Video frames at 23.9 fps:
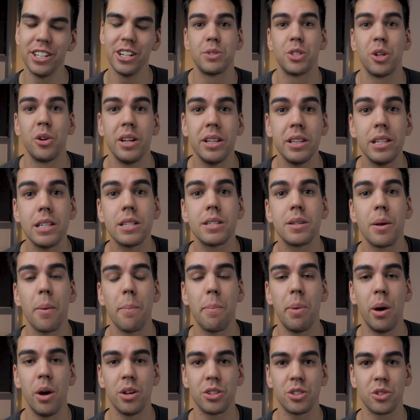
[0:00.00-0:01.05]
So in this
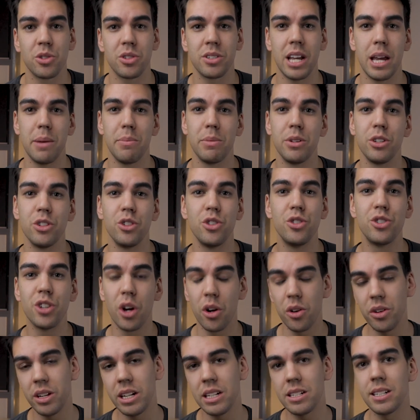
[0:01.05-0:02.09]
personal statement, you
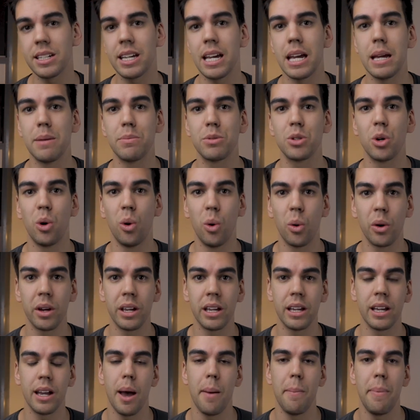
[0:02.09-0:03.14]
don't need to keep
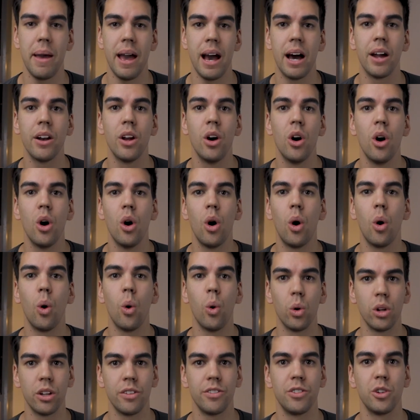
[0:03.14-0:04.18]
talking about
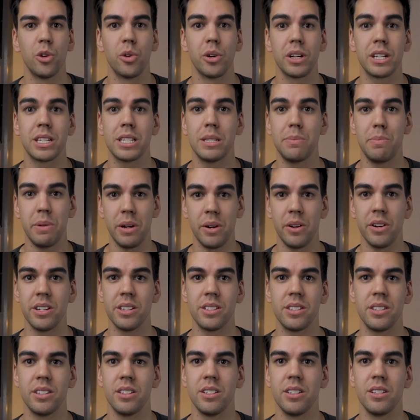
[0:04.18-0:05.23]
all of your
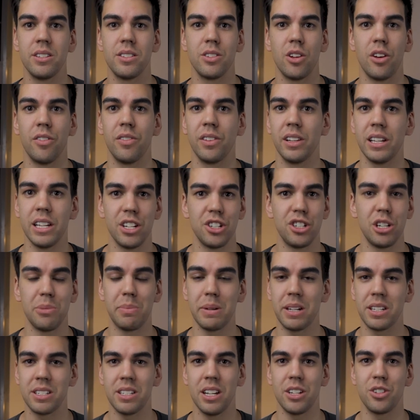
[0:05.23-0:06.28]
experiences of leadership,
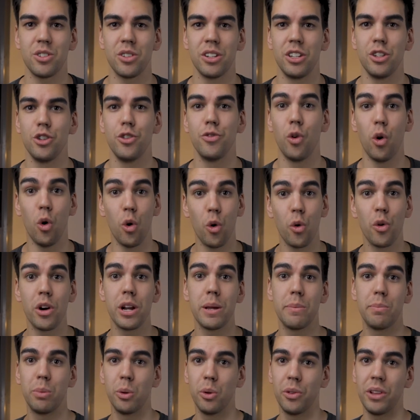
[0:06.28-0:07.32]
etc. You've already
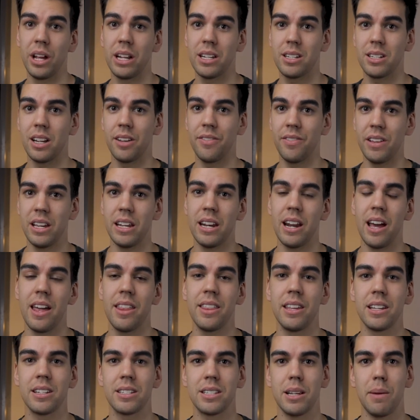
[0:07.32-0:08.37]
put that stuff in. I
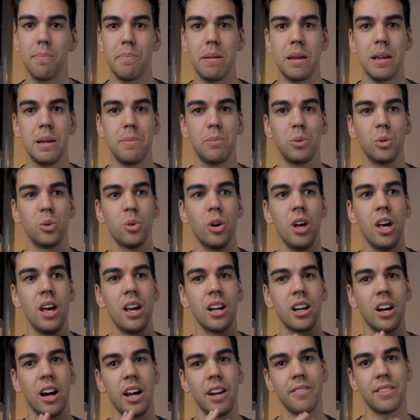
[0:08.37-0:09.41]
think some people
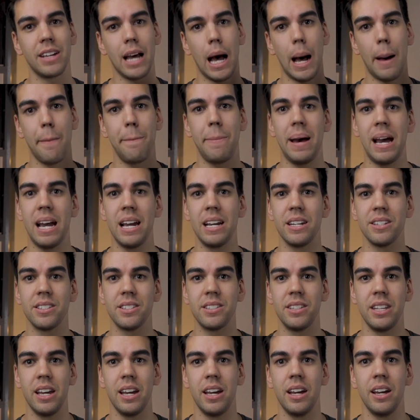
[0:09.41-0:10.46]
kind of cut
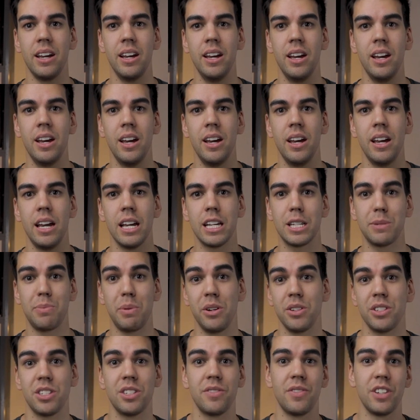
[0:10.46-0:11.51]
paste their
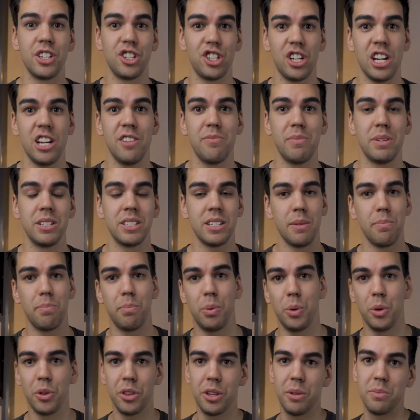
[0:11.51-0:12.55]
experiences of achievements and
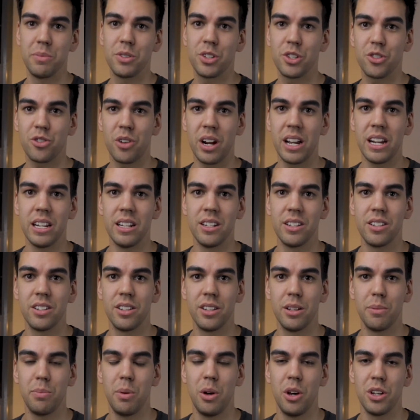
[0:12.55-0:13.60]
put them straight into
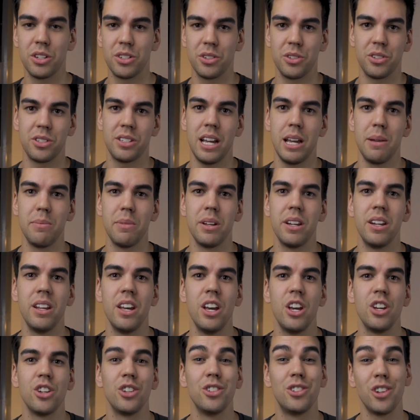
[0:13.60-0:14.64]
the personal statement.
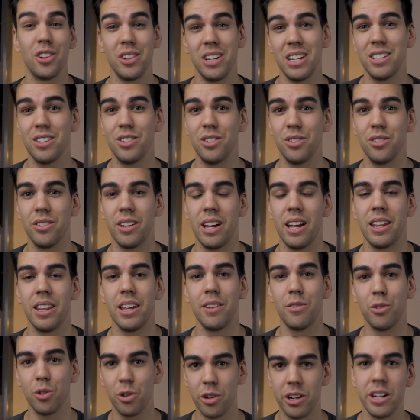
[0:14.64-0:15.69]
You don't need to do that.
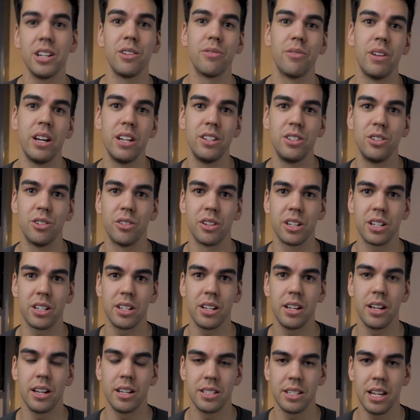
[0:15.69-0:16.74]
They've already read your
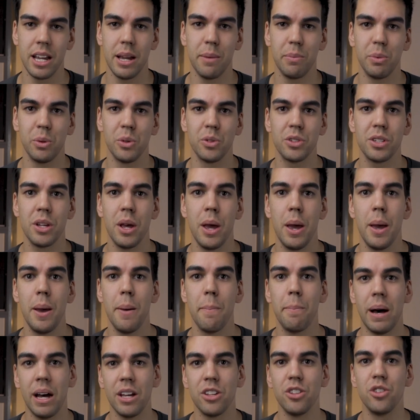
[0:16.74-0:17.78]
examples,
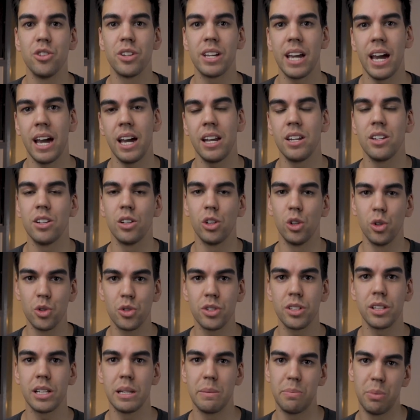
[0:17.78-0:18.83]
but you can
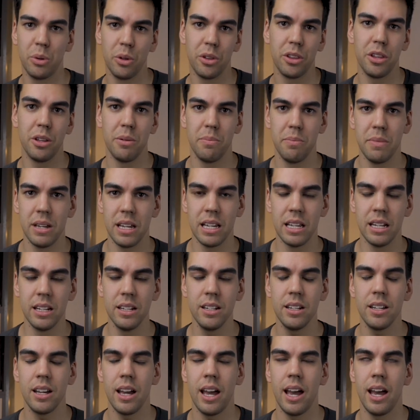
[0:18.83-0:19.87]
loosely put them
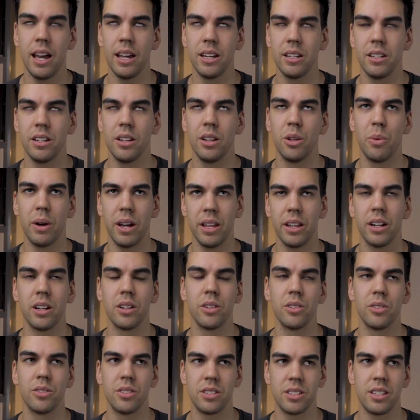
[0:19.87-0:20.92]
in. And the way that
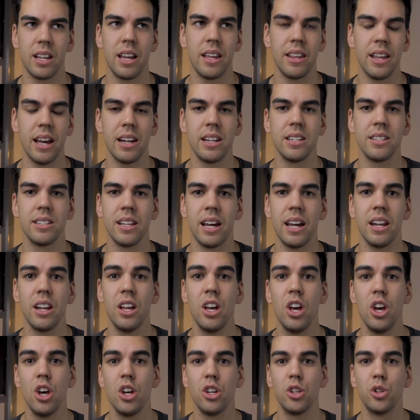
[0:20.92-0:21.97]
I'll say that is that
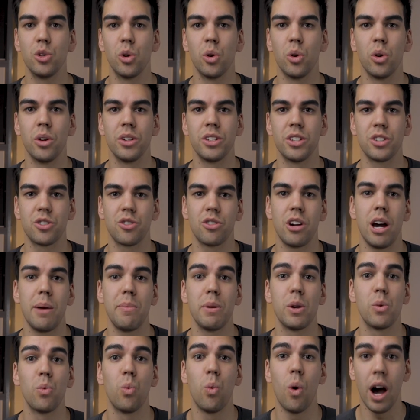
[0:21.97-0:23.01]
you're
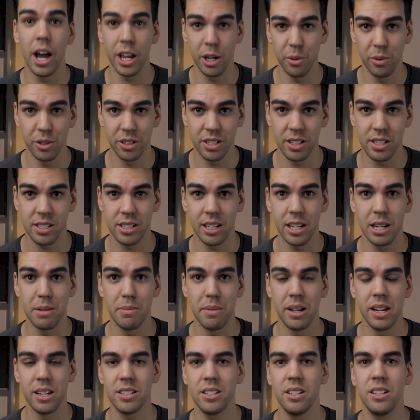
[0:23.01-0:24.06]
describing why you want to study
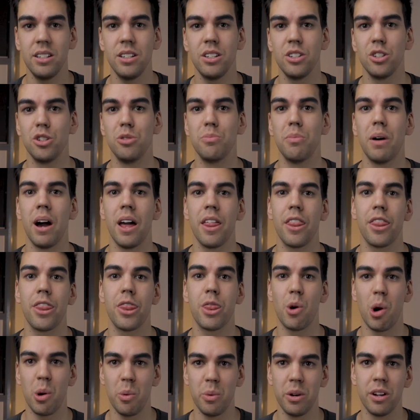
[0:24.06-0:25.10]
medicine. You might
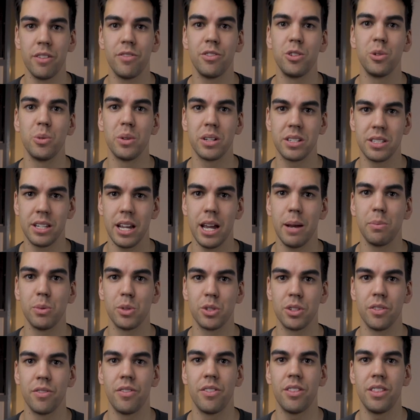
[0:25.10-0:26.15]
throw in a few
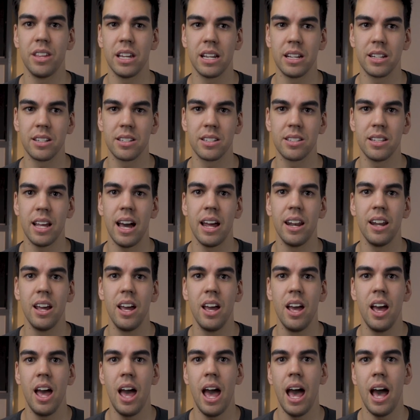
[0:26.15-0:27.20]
examples of things that
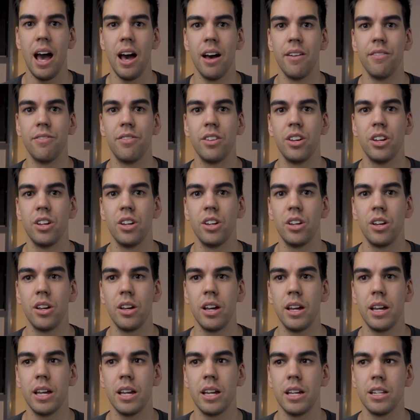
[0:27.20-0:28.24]
have
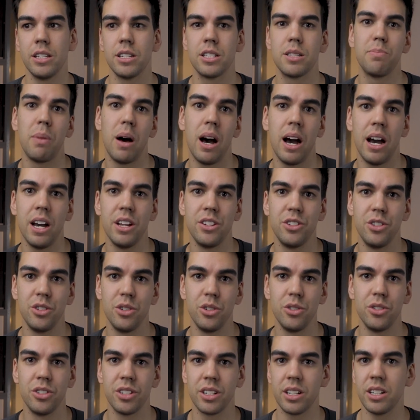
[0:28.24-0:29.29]
inspired
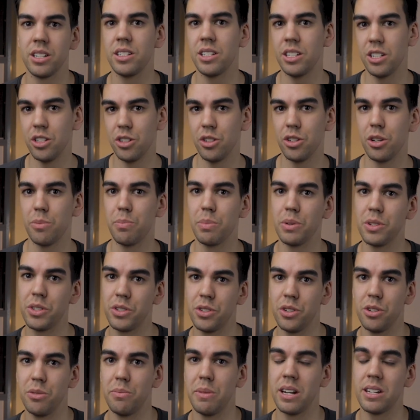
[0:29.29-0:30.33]
you to continue to
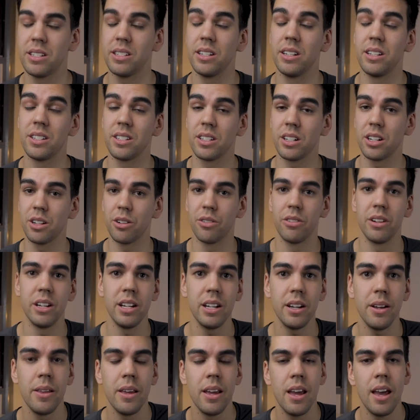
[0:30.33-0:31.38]
pursue medicine as a
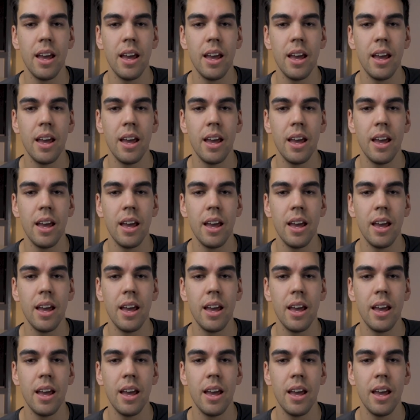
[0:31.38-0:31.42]
career.